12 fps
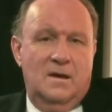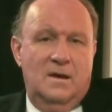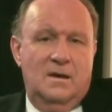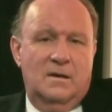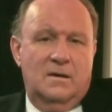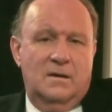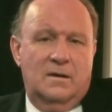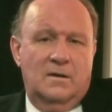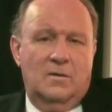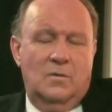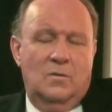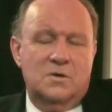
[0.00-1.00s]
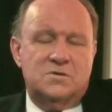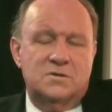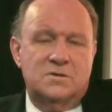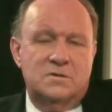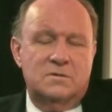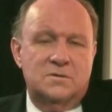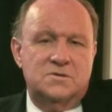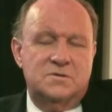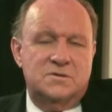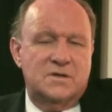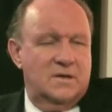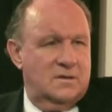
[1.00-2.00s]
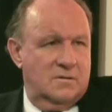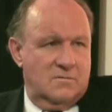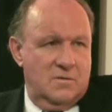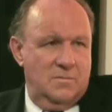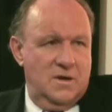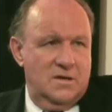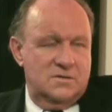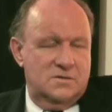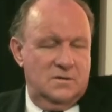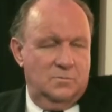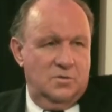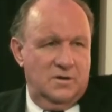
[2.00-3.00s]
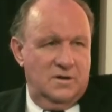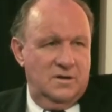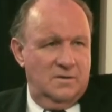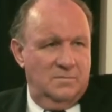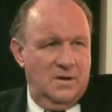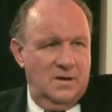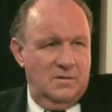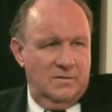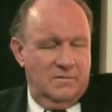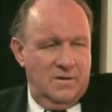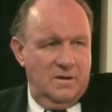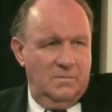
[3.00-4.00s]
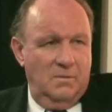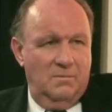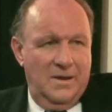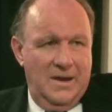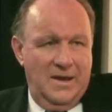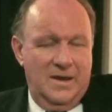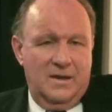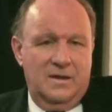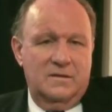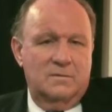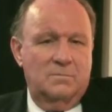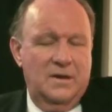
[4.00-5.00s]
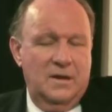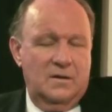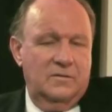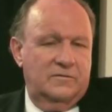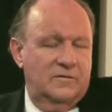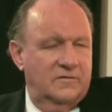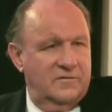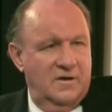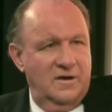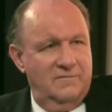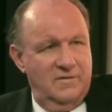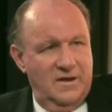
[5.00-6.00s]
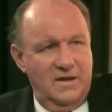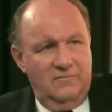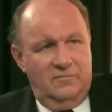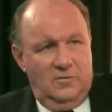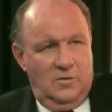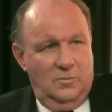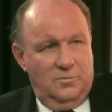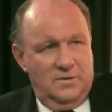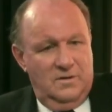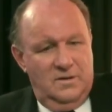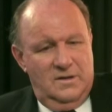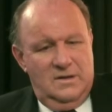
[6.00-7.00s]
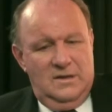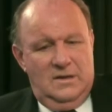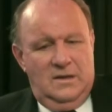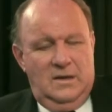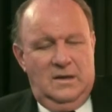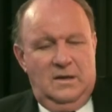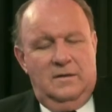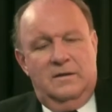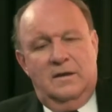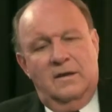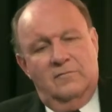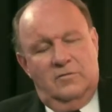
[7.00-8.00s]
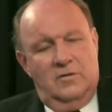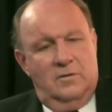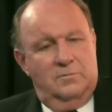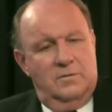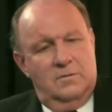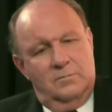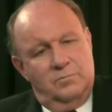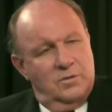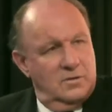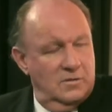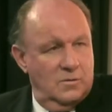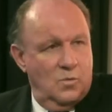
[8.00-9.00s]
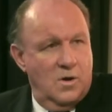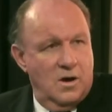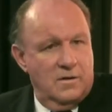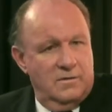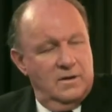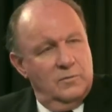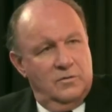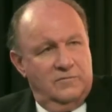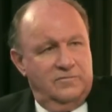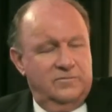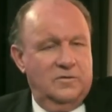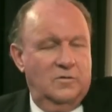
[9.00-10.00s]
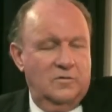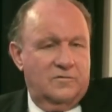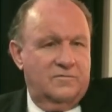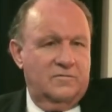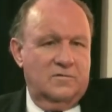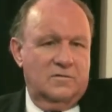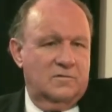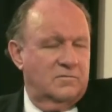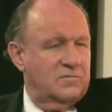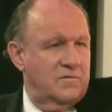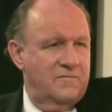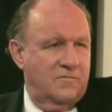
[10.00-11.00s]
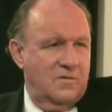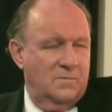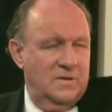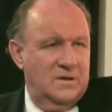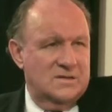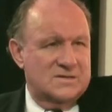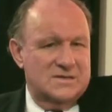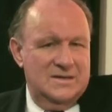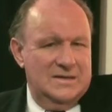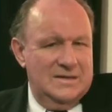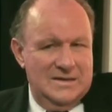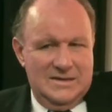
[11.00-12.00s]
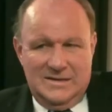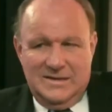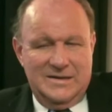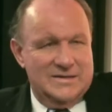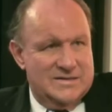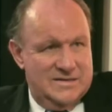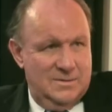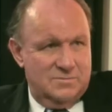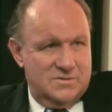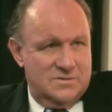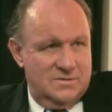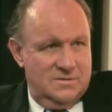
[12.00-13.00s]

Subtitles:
And what you do is you take the cremains and you put it in a biodegradable bag, and the bag goes inside of an envelope. And the envelope you'd put on the water, and it would float for 3-4 minutes, and then it tips